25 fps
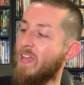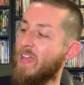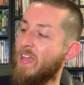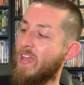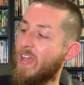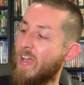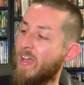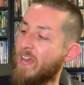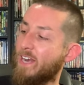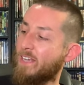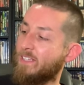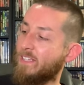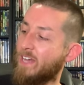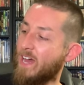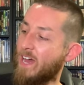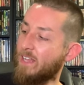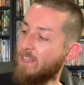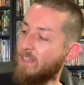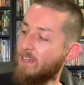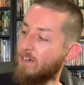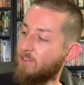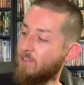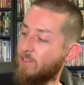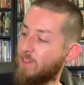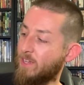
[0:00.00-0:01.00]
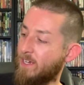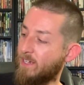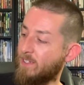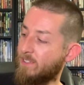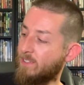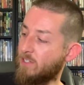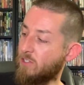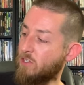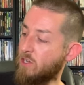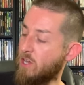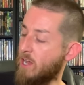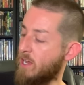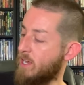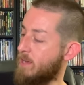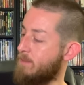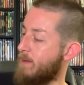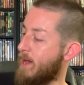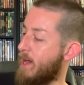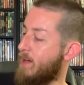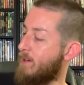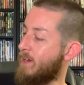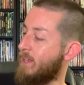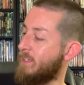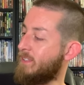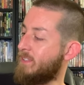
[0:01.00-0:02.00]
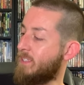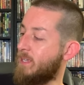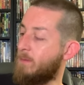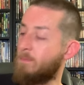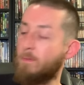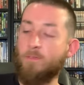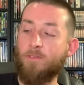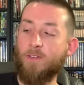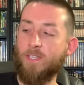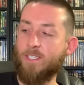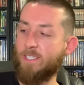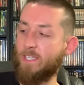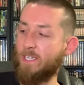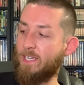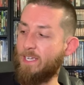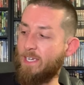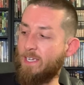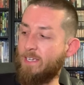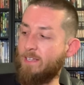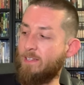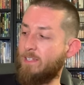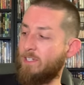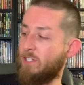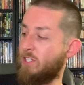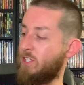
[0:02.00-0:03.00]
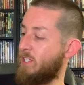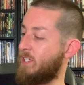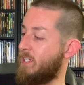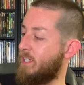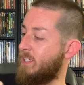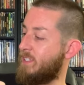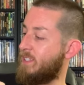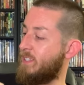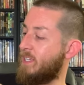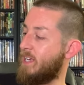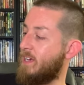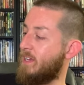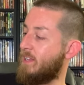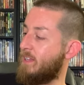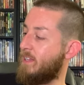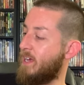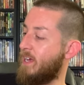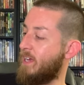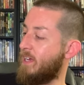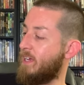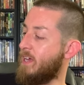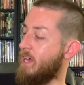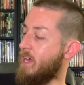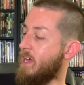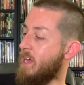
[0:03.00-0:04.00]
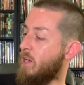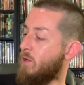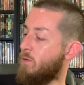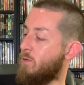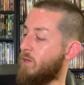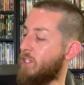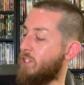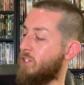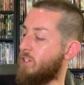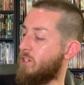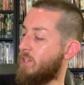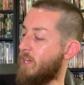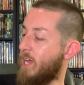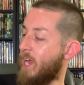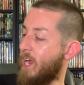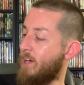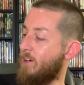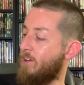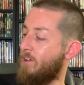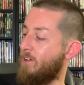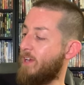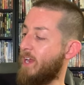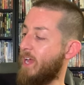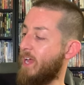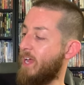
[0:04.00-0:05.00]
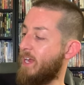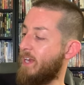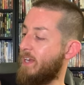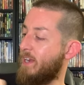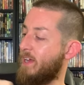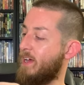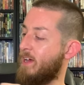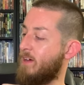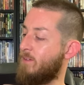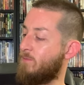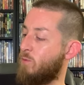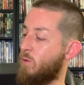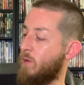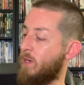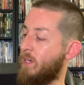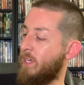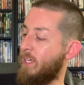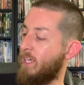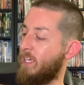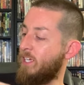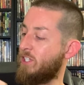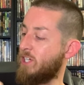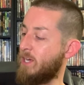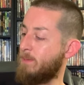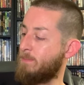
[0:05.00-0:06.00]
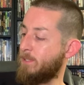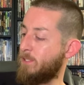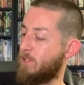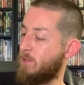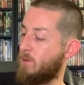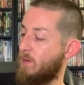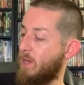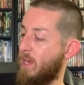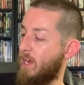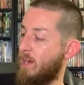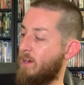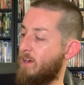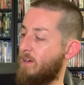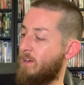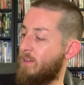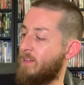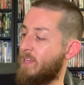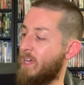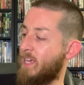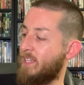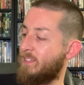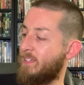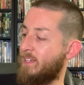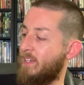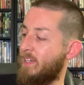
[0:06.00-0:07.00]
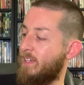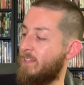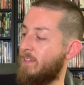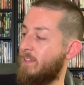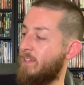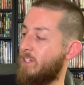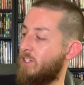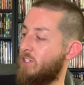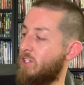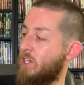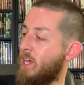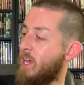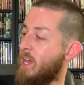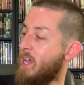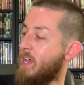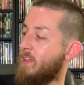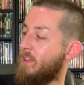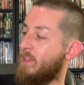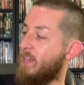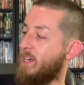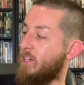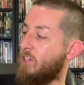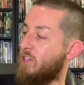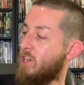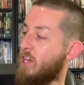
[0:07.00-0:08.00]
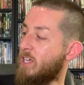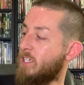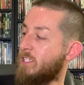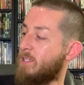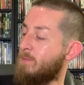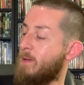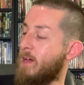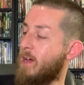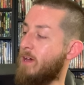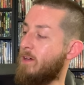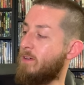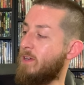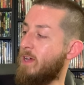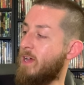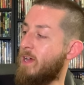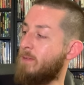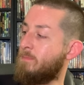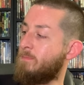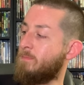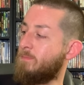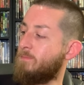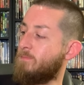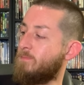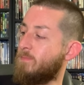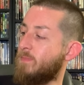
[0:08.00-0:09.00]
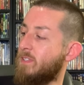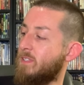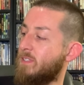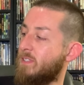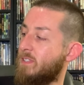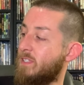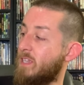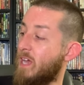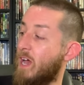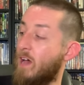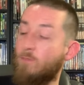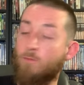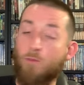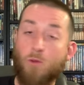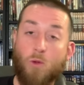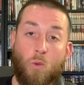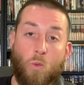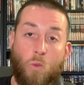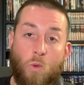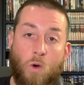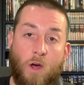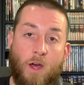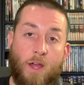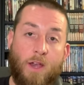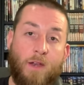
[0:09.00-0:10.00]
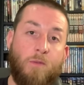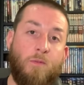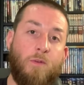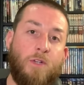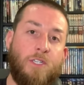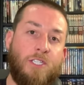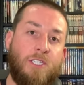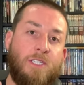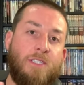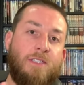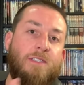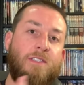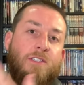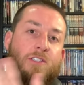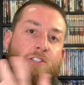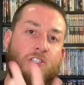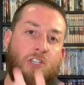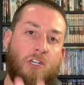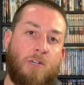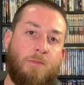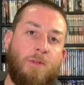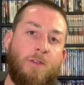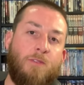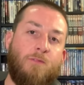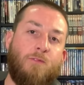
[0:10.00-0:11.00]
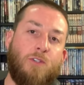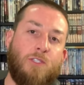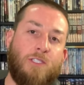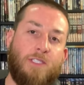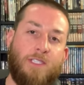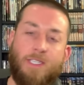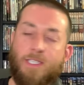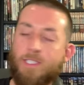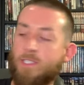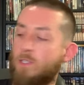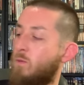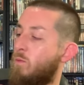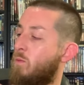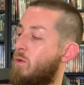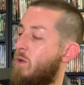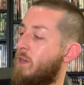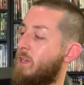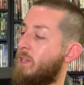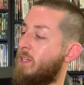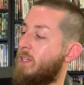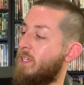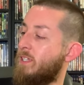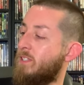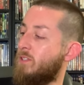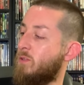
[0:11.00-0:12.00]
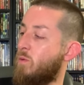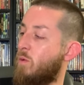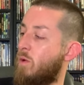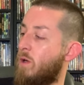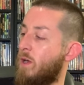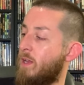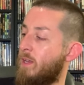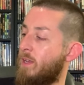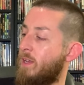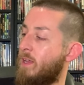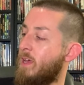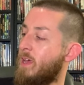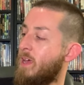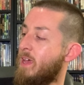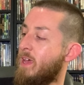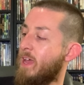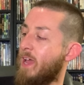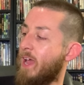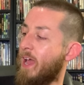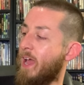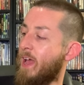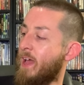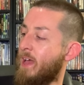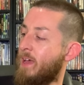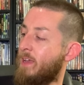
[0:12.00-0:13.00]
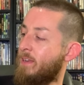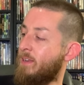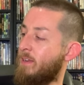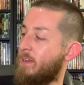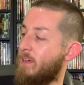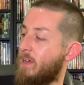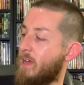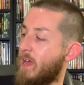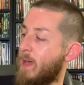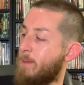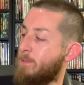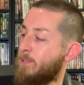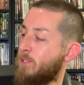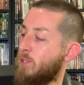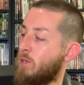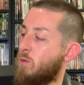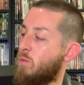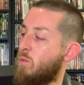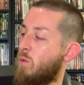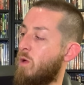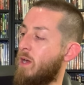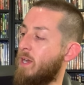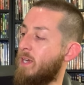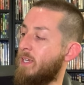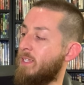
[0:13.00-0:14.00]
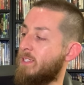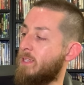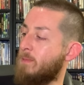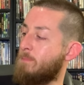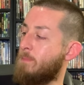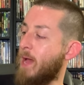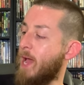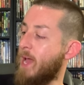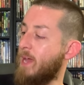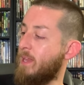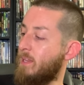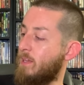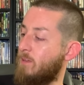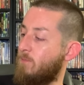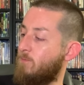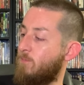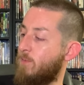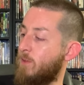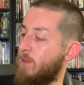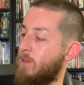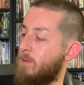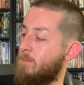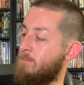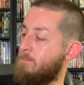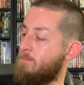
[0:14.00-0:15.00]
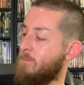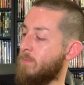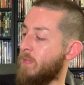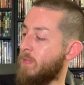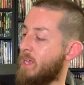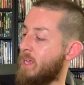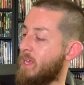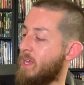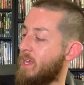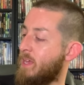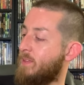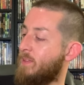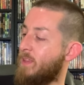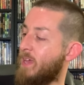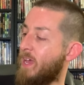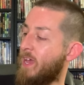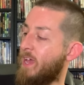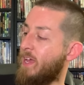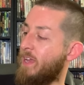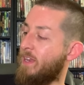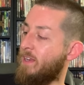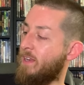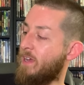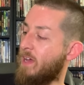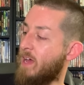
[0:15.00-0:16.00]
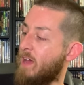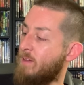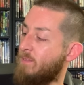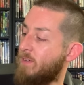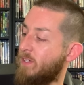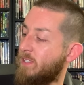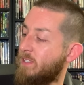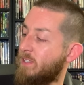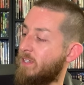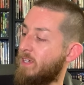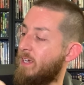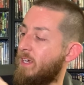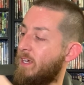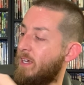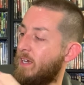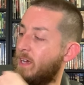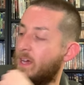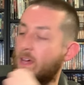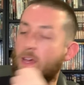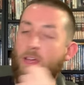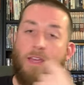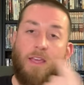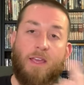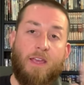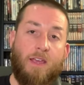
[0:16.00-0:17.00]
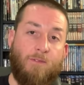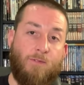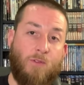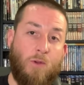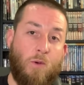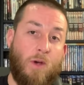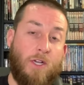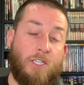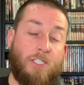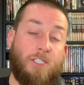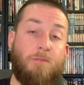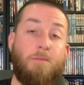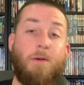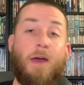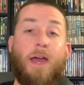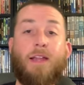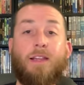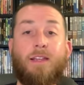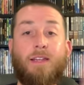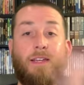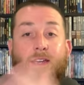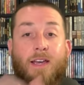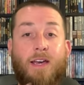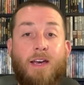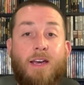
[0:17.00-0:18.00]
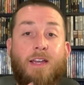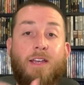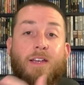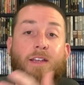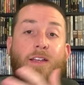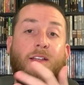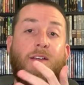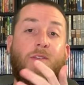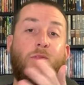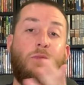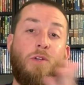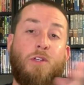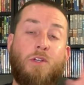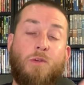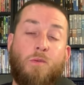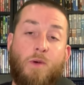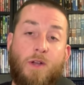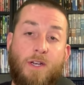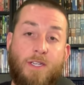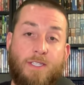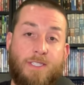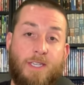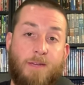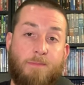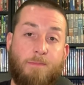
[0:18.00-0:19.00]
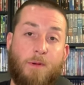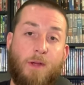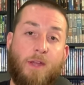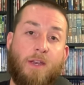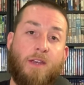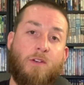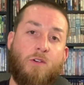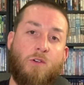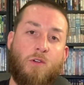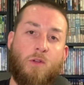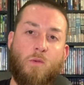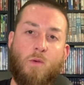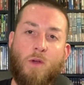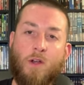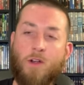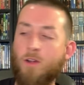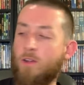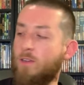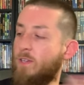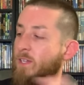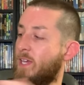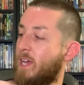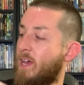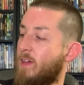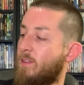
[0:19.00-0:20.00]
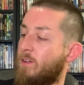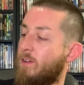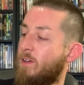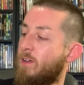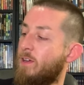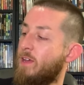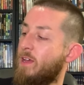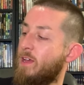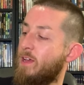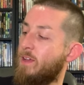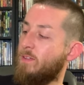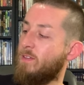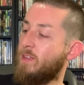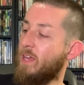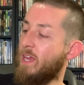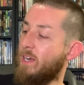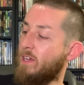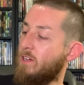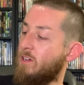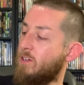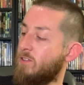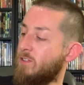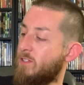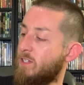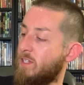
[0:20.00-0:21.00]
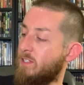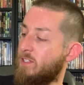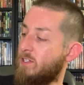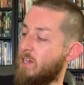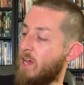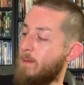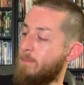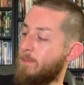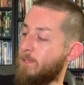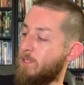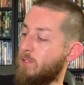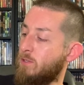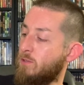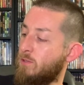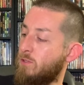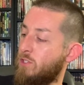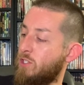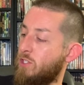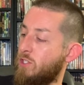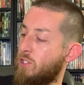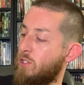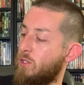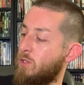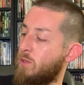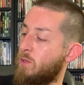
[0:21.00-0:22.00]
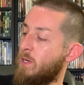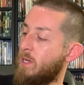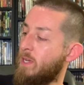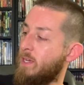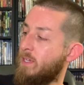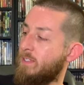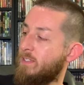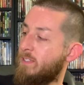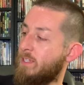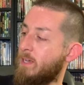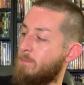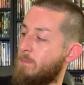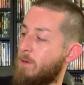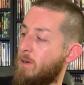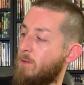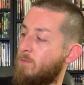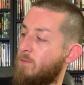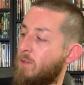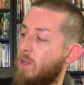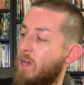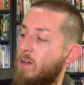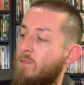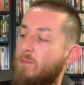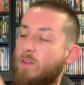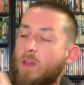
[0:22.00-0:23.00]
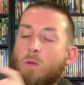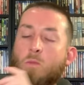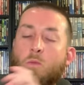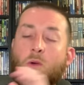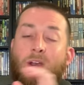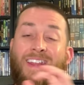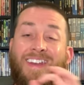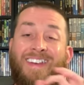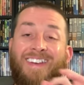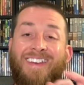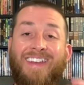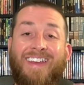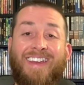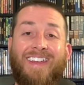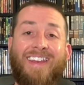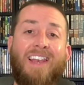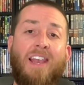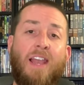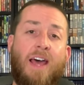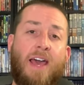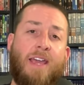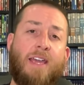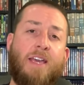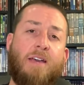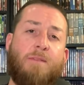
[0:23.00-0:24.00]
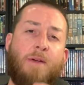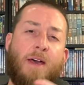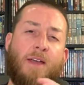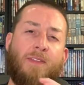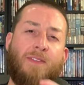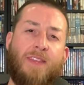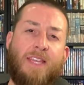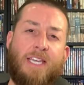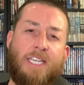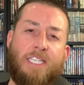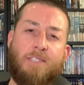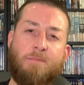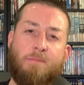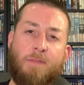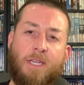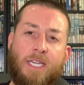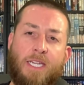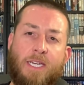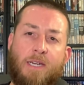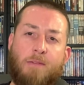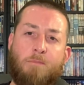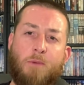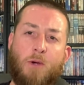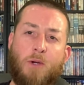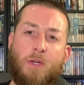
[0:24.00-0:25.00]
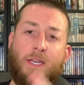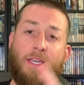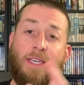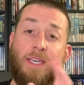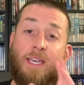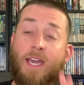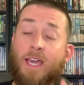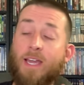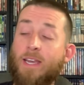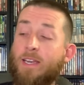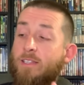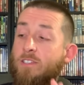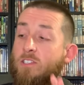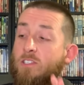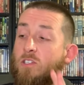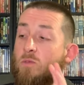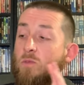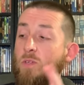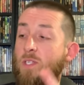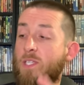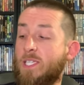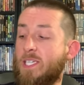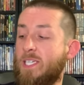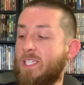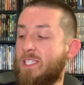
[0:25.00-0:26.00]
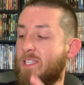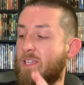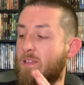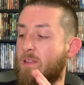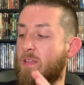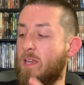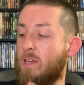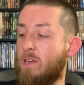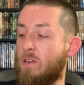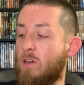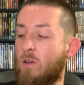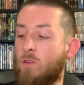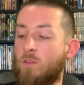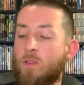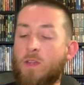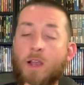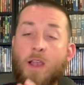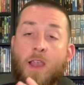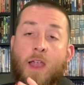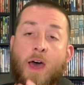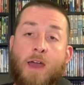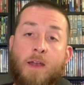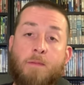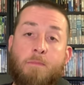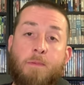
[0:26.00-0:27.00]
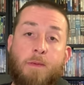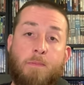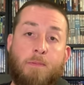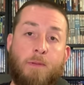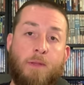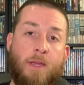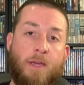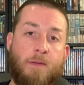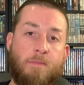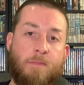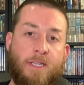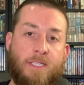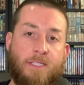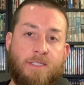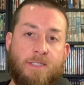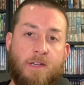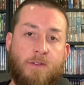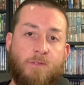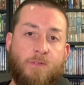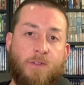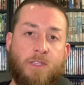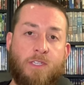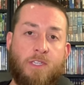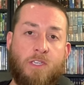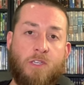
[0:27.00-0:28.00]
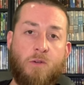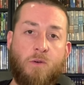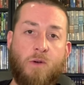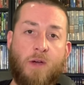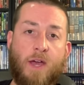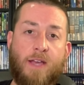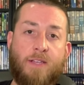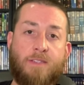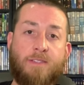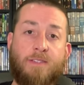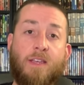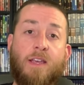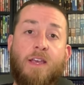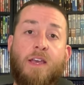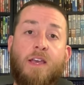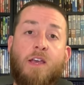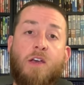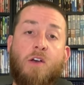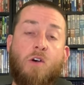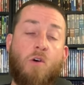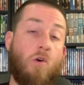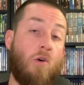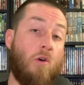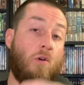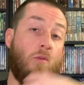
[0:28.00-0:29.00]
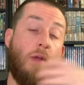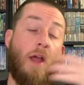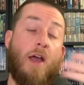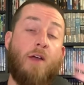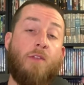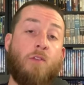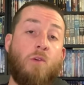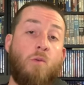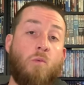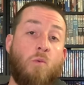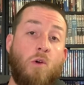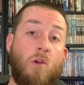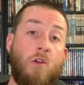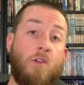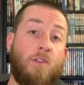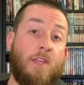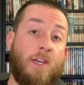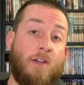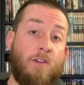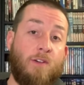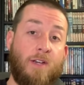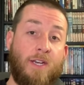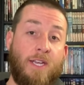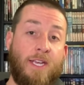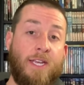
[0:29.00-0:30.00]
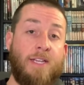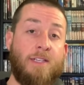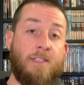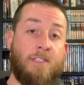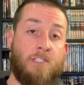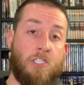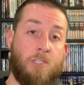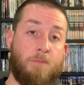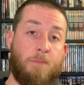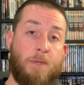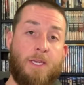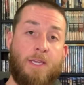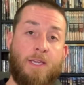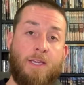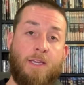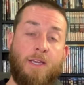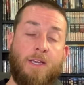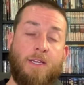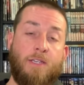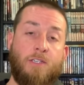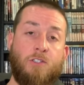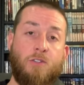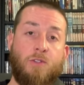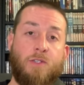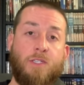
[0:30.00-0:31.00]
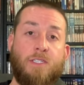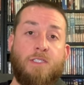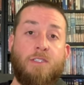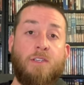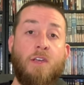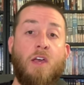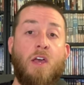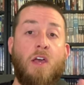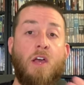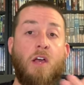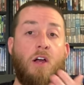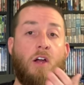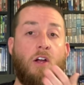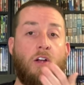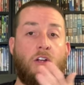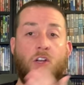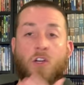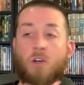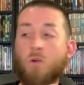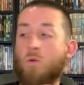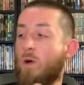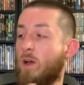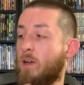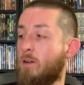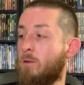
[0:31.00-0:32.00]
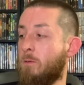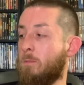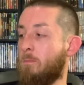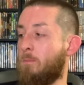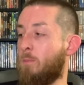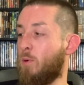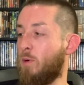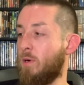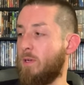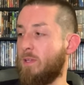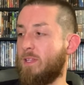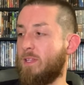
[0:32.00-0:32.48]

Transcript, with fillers: And it's got little things that talk about, and some of it's in English. It does tell like original air date of when each episode aired, and that's in English. Then it talks about um, Staffel 1, which is German for season 1, disc 1. And episode one is the pilot film. Then, obviously, if you watch the pilot cut where you want it separated or you want it all together, then it goes into episode two, Summer of Love. And what I did like about this media book, again, it's a release that they know that a lot of people like myself in the US or around the world that are in English speaking countries are going to want to import